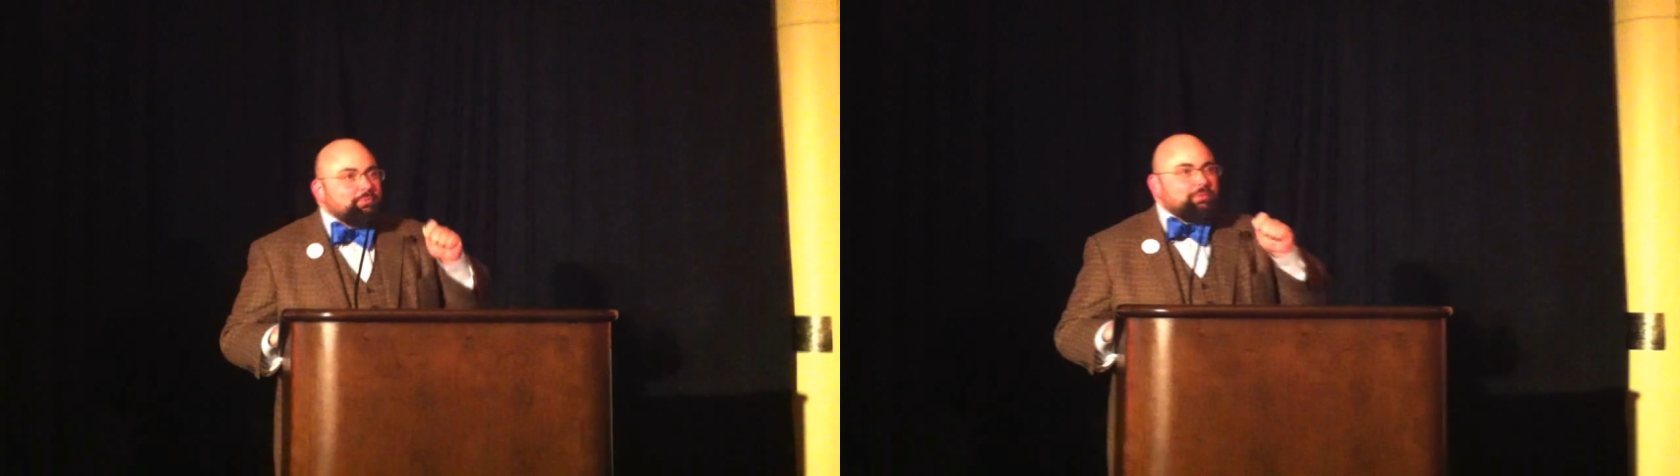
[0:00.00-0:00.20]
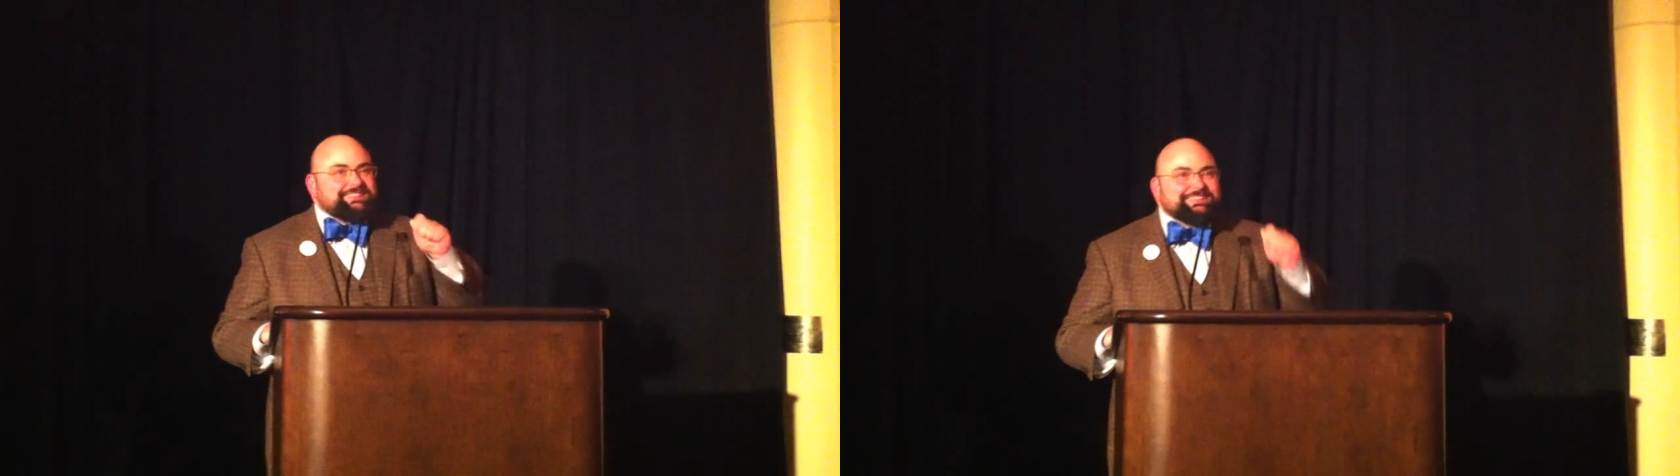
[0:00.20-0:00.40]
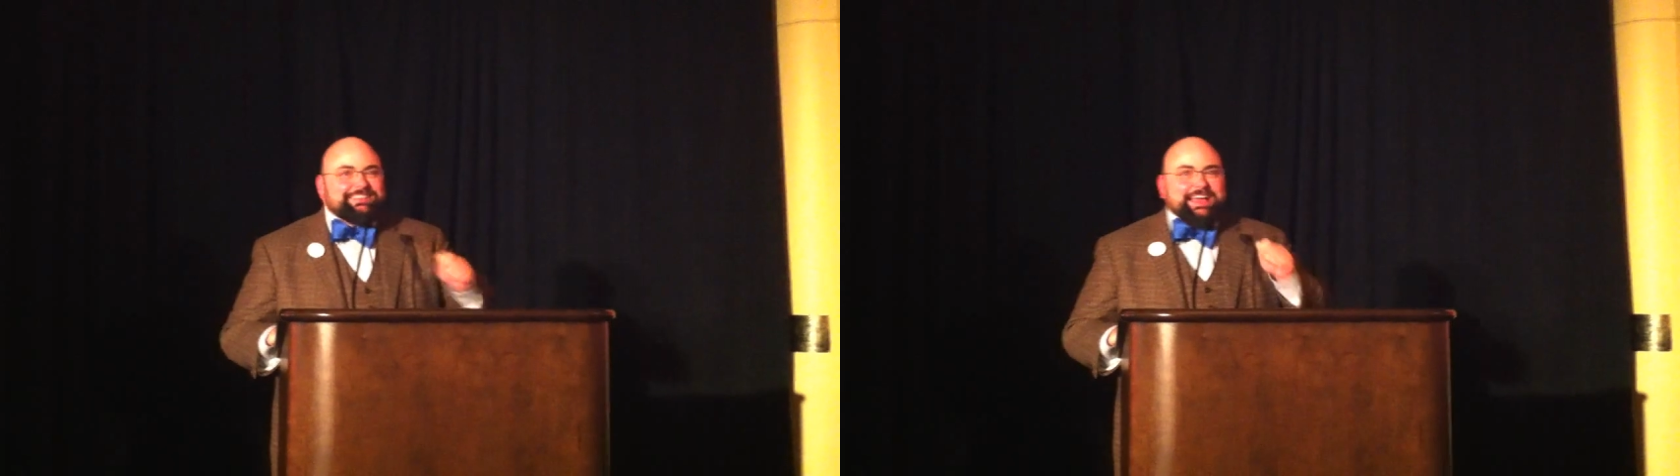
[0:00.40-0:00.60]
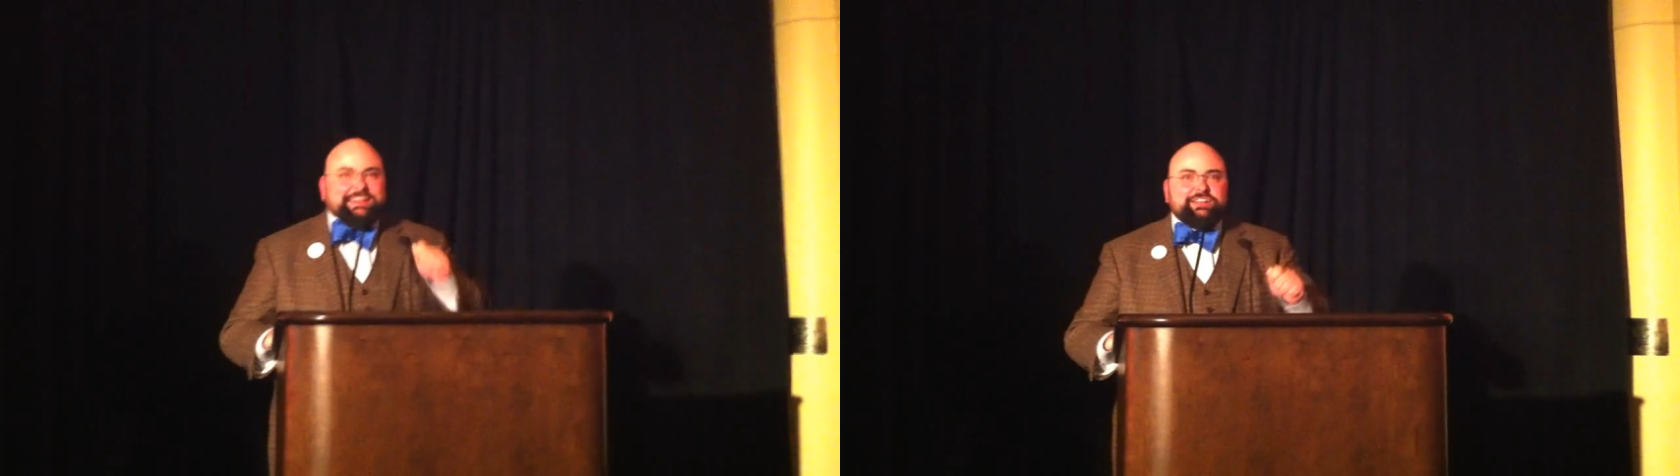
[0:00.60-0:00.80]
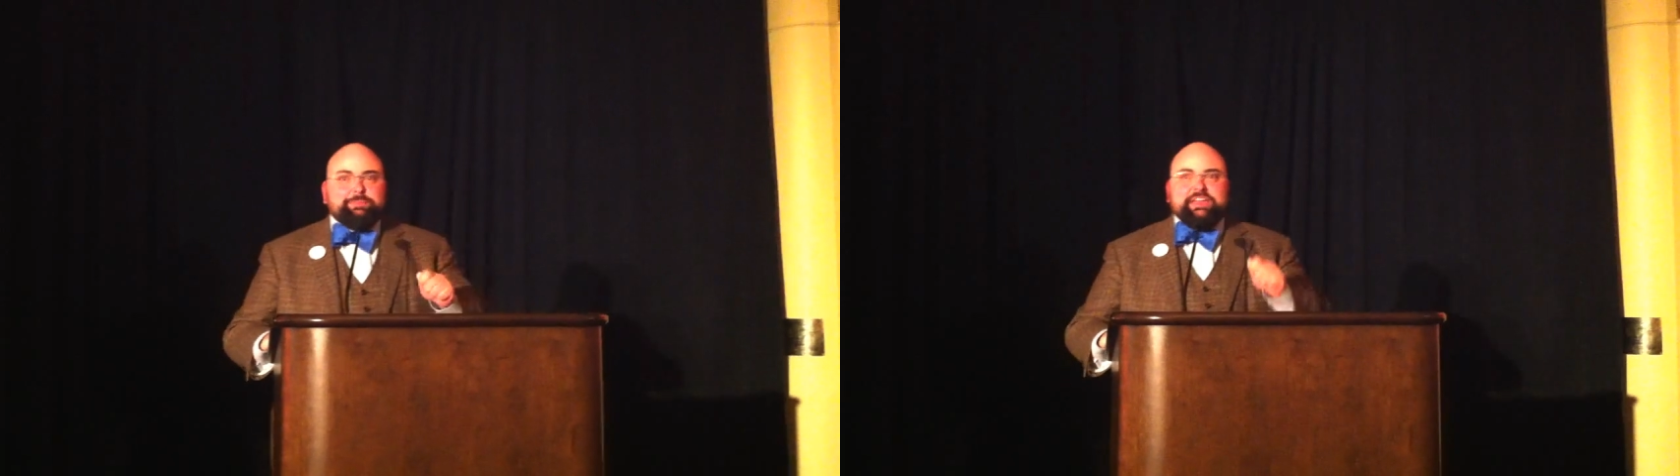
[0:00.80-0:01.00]
What's
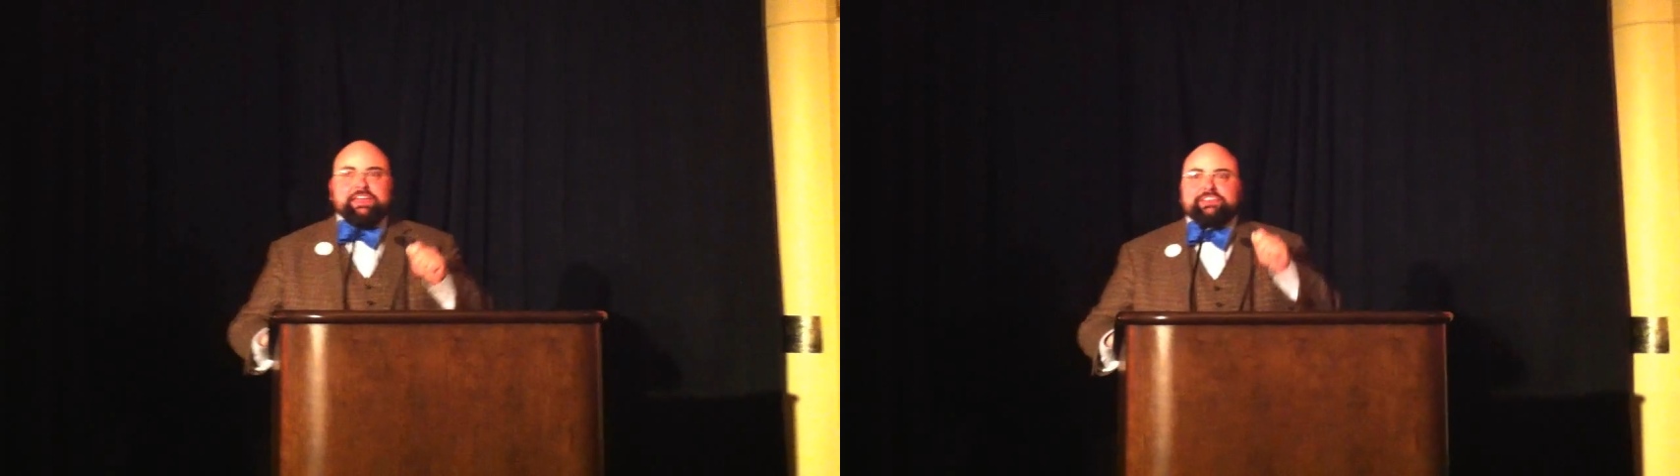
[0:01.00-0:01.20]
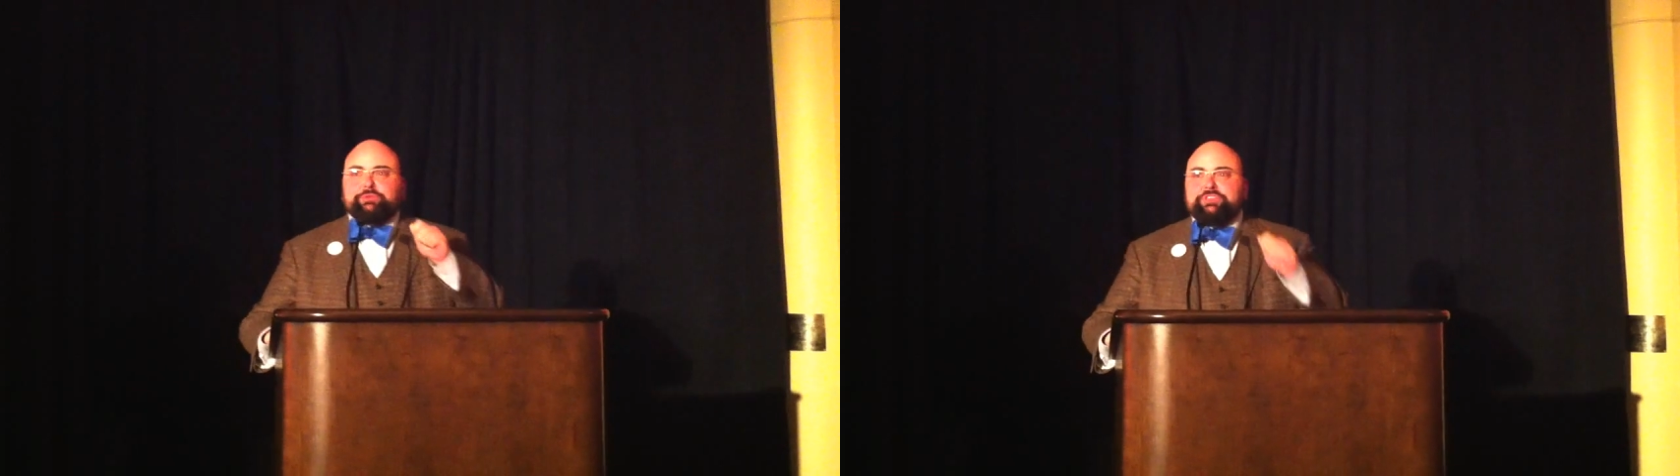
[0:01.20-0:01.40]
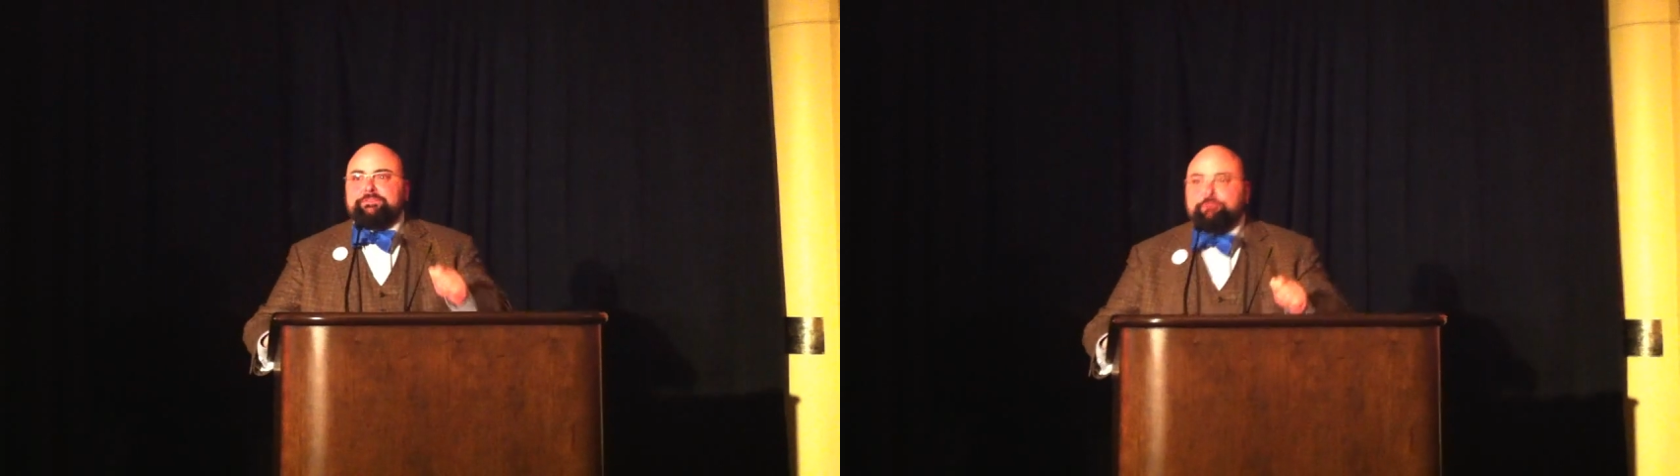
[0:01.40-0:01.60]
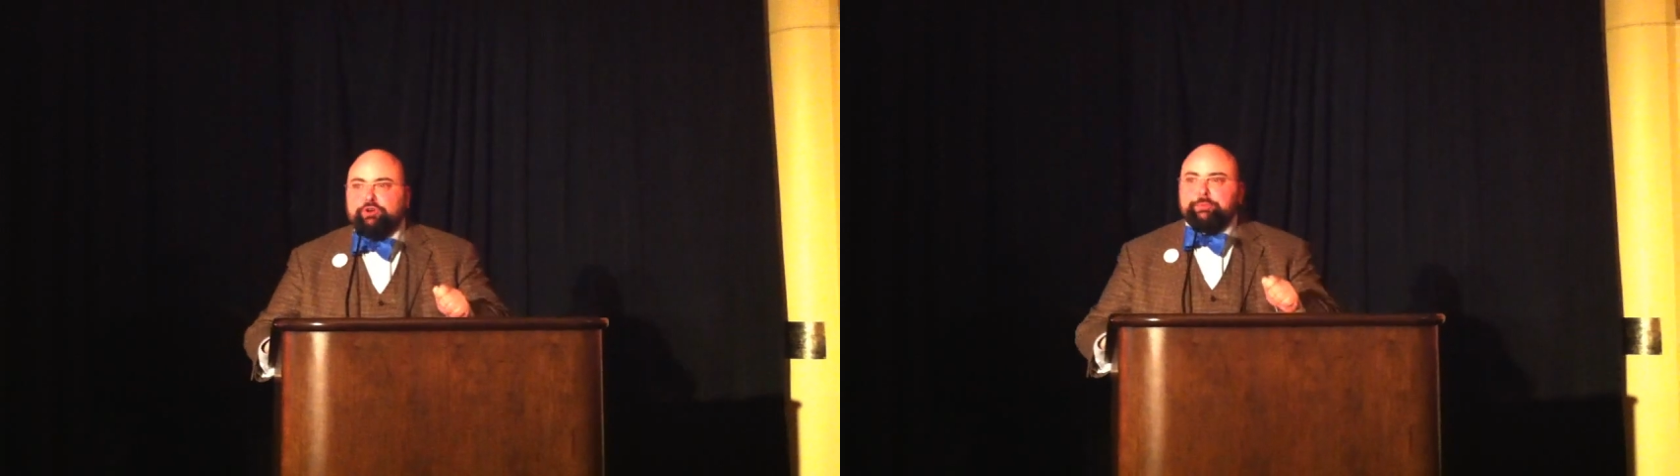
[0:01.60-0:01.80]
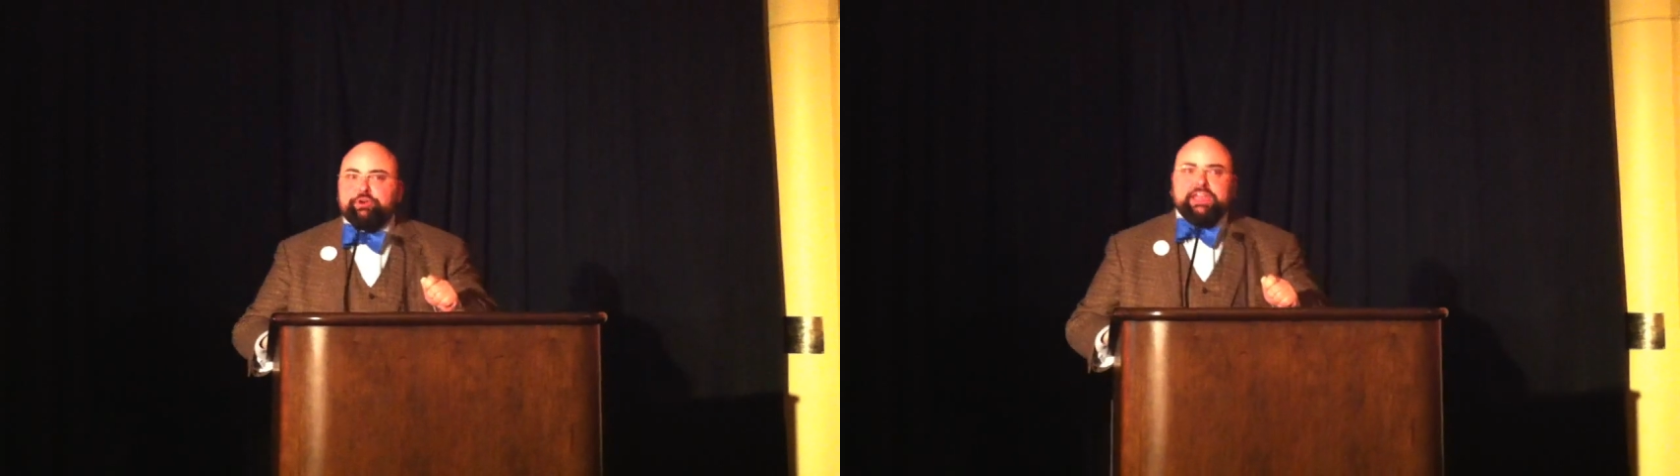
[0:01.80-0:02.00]
exciting to me is with the Affordable